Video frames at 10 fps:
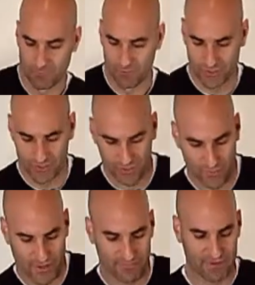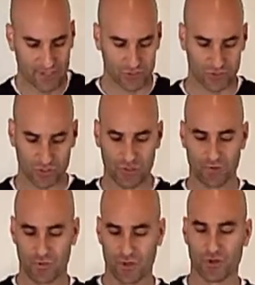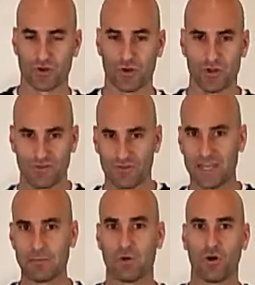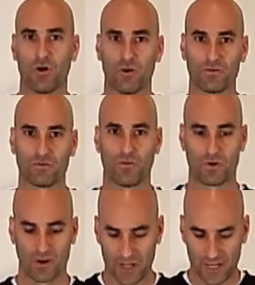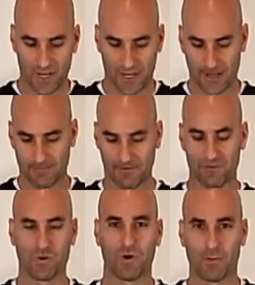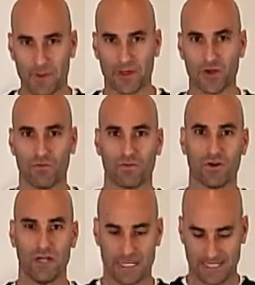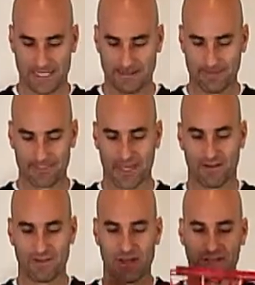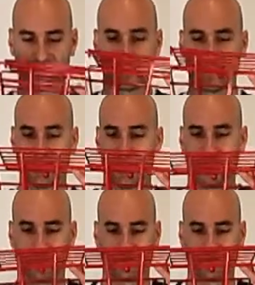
um, which is a great feature so that when you're feeding balls or um, if you don't want to bend over, um, it's kind of a nice thing.